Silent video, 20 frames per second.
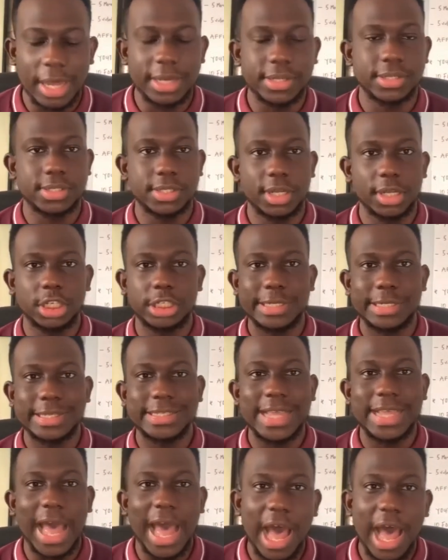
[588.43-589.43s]
and
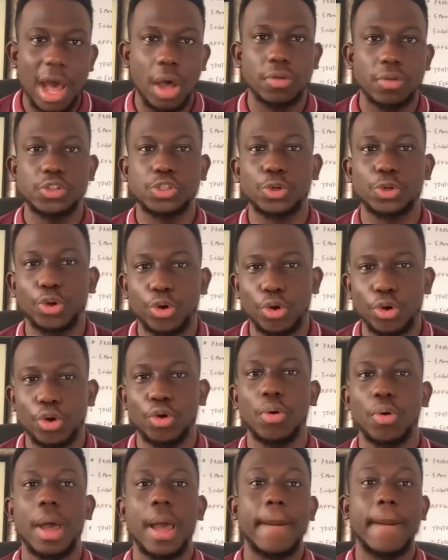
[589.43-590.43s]
searches how to
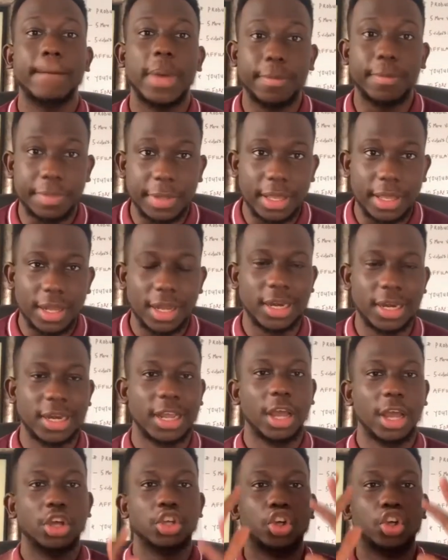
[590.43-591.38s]
grow my beard,